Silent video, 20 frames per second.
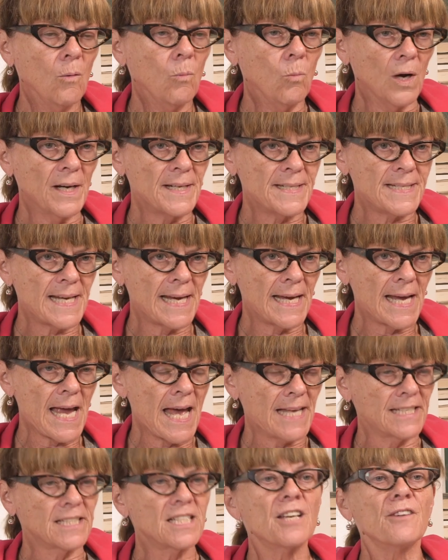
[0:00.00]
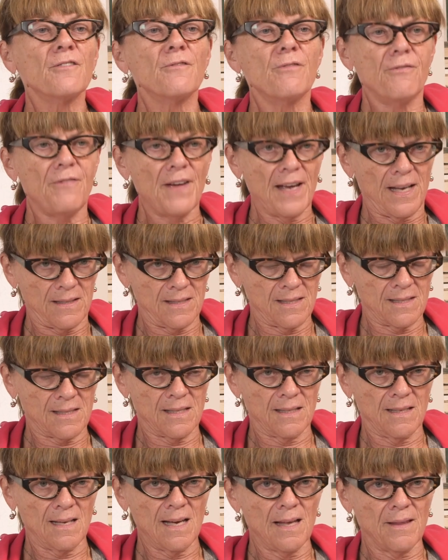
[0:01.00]
one day and confessed,
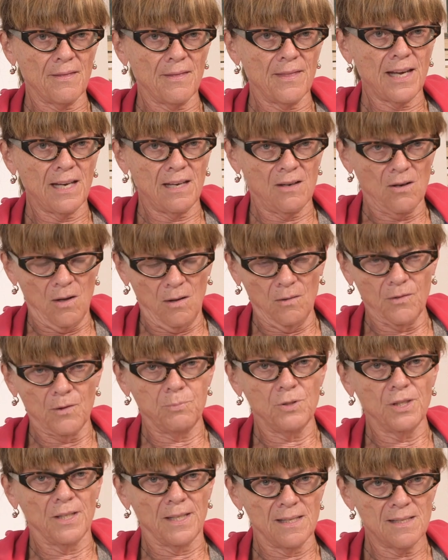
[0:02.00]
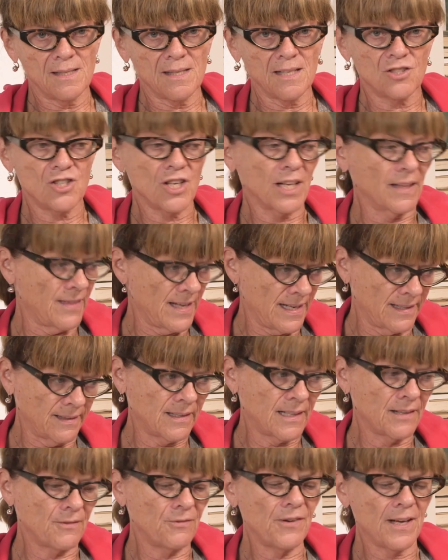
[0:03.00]
and they called the police, and she then
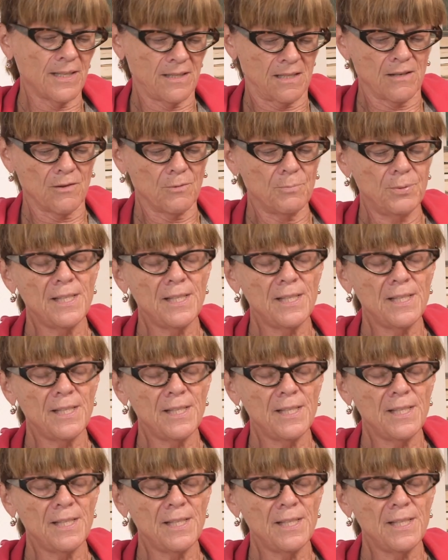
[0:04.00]
confessed to the